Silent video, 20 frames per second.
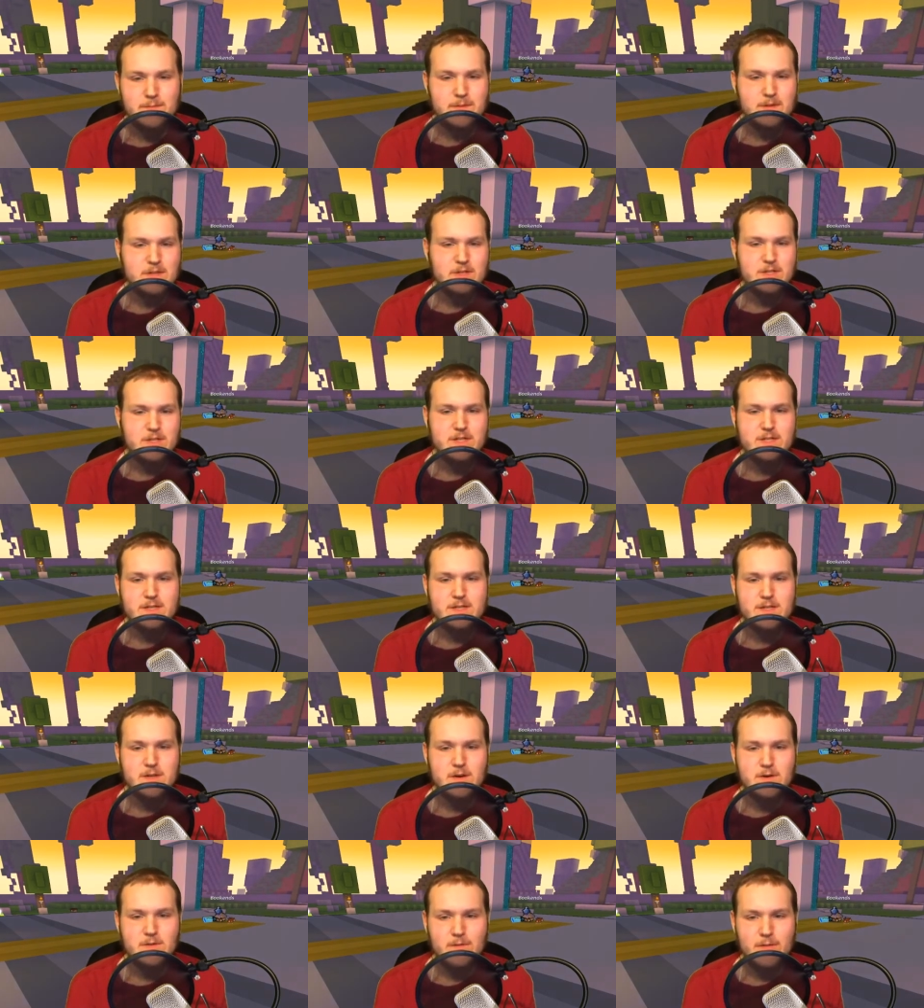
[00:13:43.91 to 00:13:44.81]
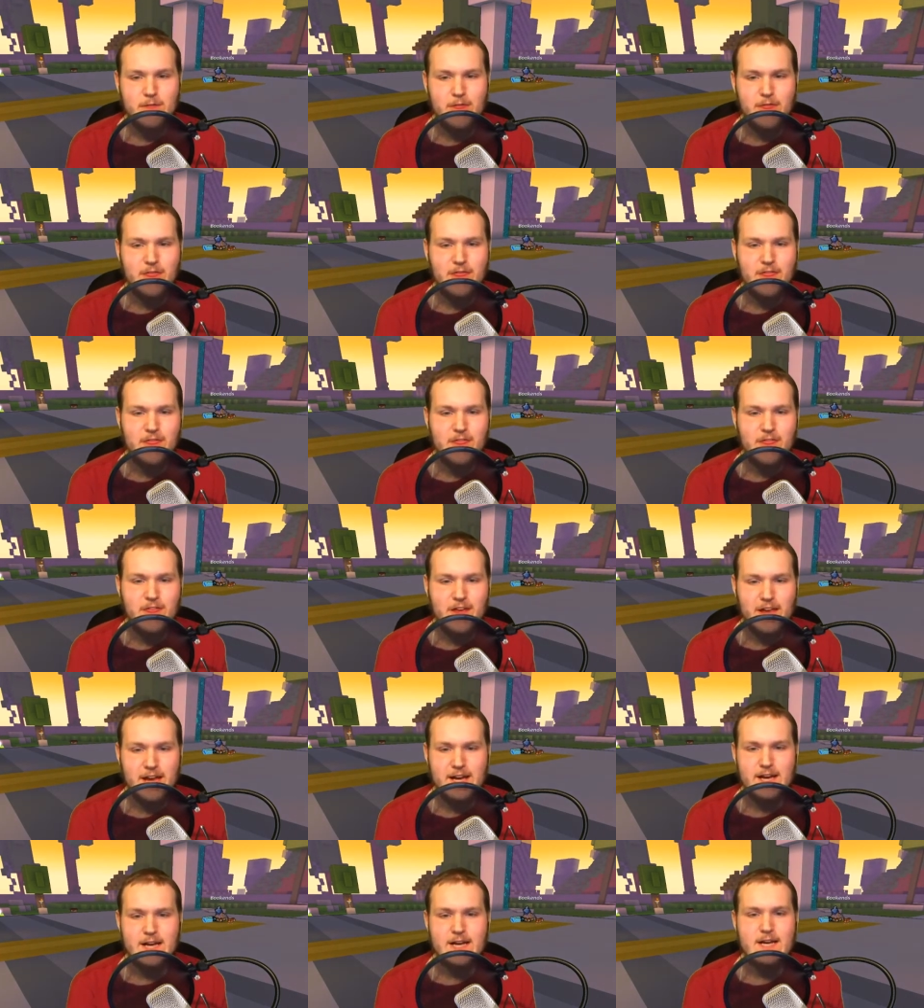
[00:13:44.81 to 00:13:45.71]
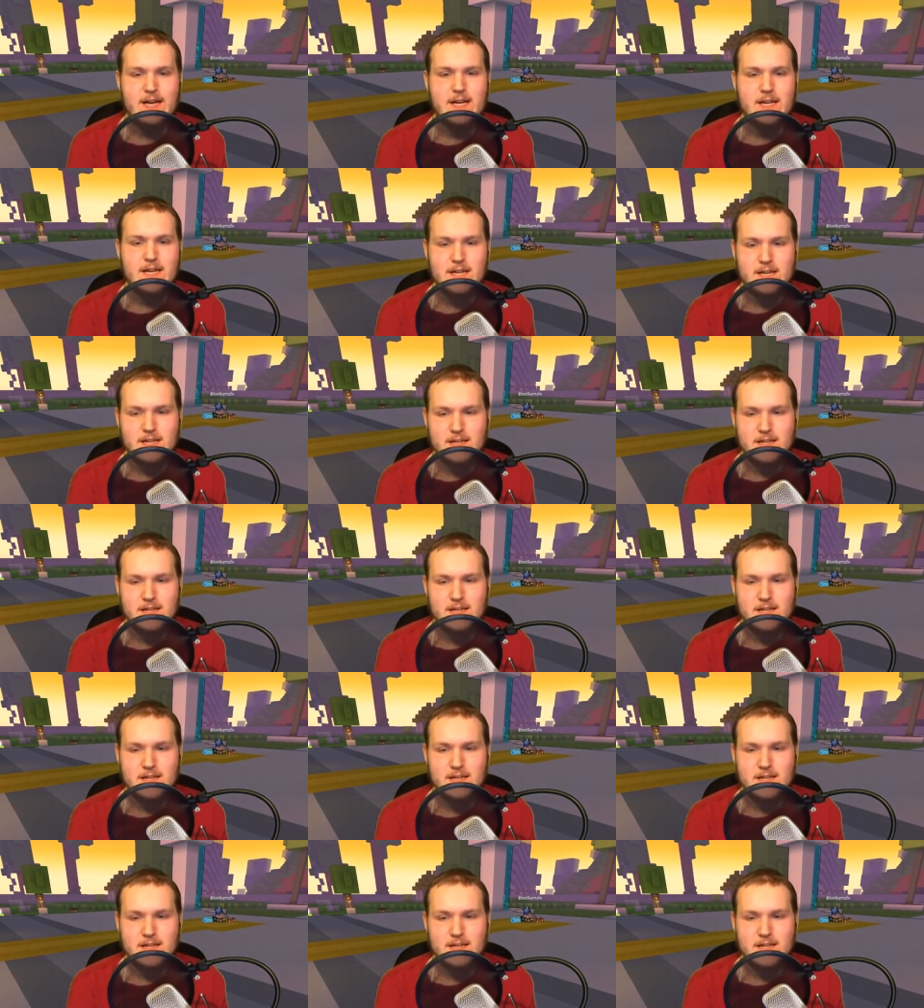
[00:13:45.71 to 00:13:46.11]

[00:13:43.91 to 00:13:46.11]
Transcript: but just don't think